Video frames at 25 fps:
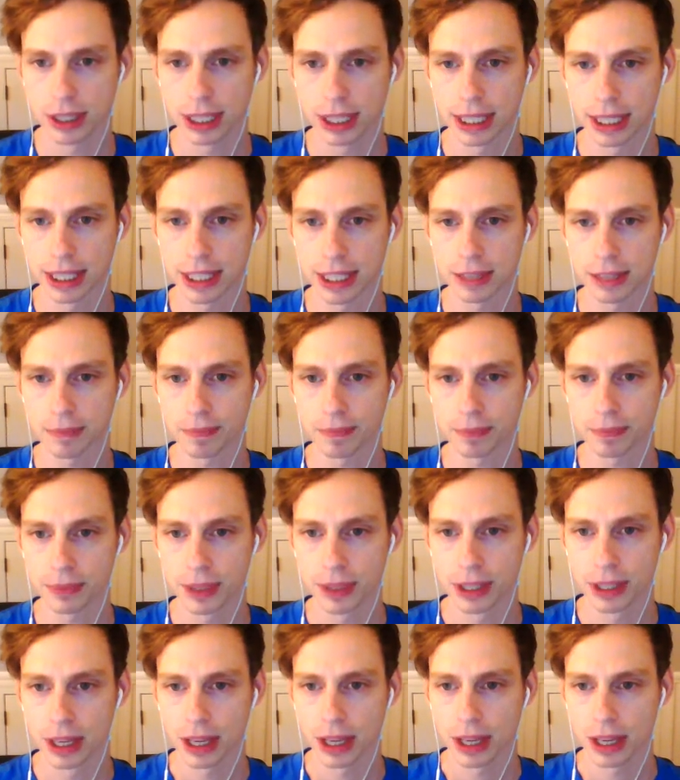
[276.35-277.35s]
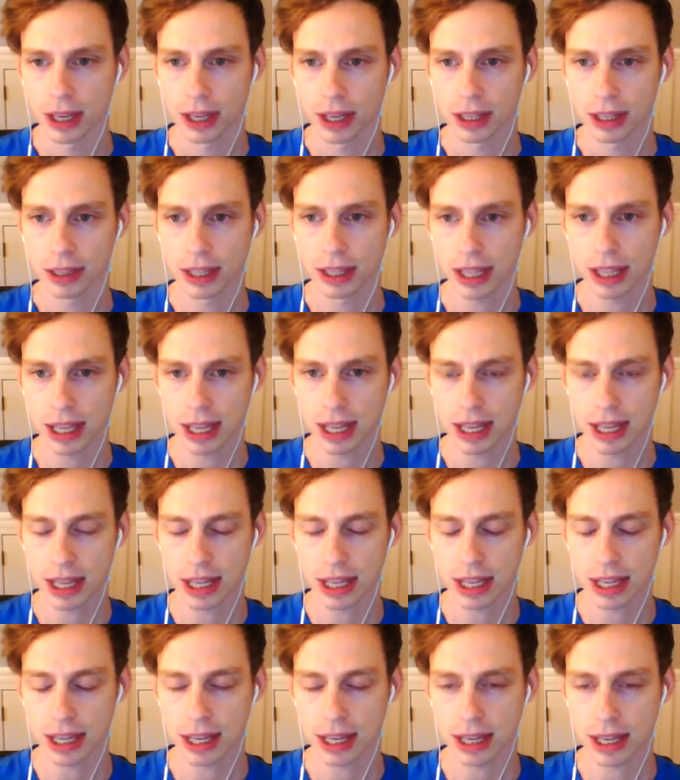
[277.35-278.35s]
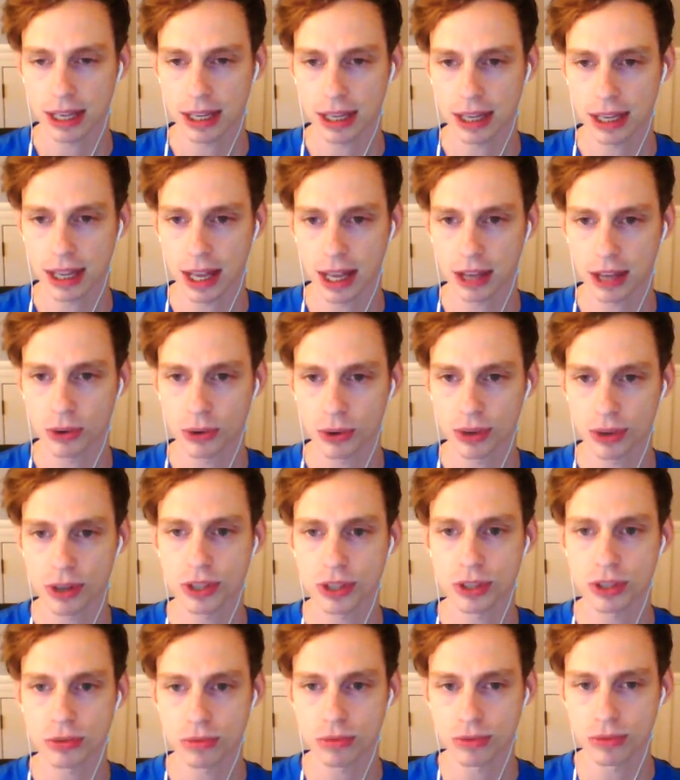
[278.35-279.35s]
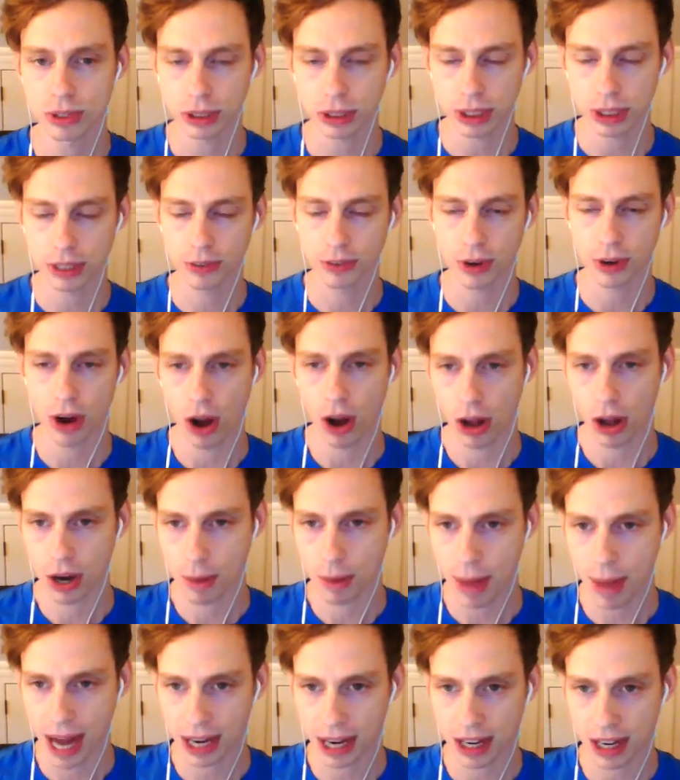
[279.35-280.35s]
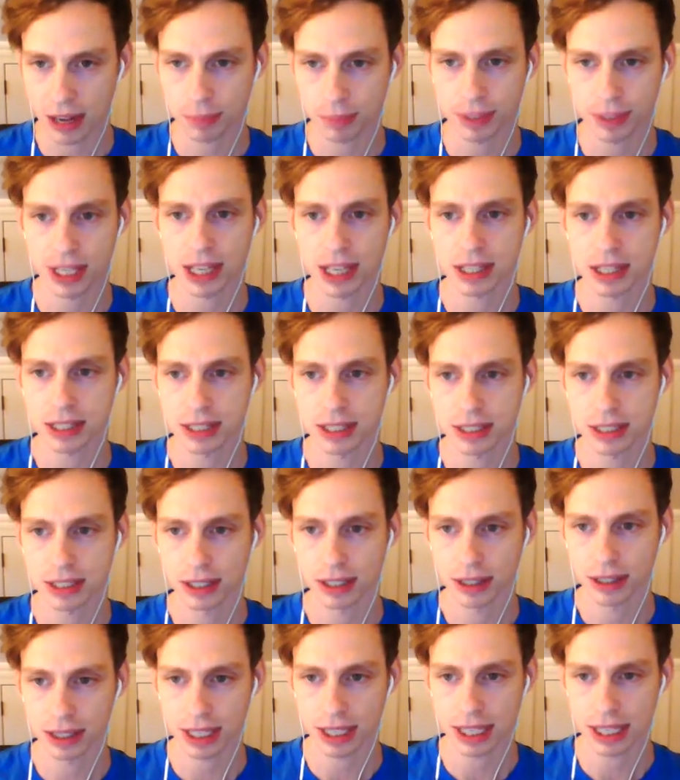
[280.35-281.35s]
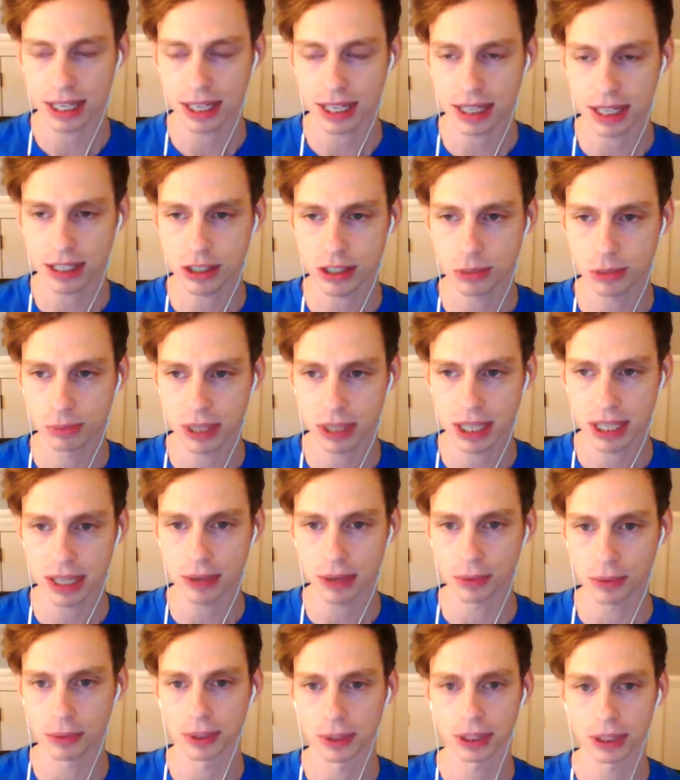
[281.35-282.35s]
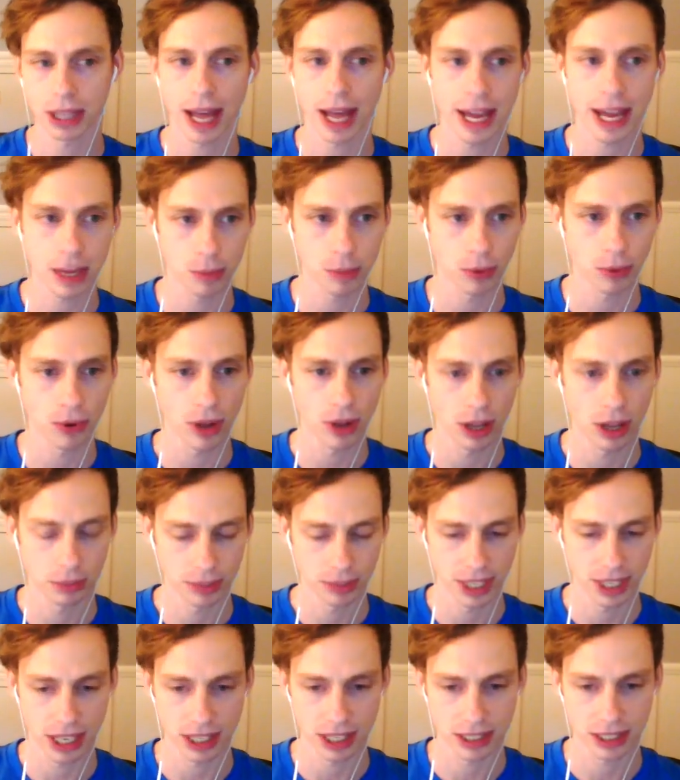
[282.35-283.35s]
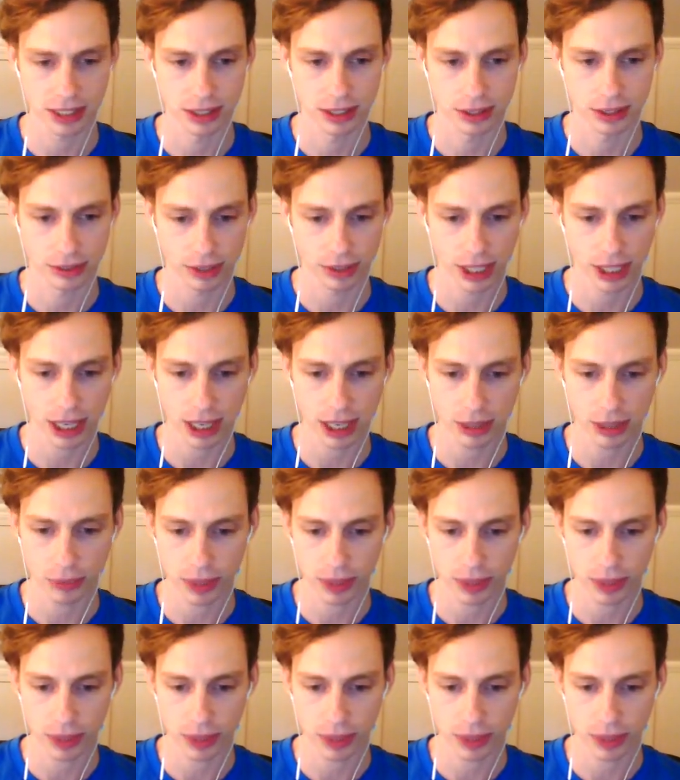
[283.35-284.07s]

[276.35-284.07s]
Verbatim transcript: Um, the in order to deliver automatic updates, they need to be reliable updates, right?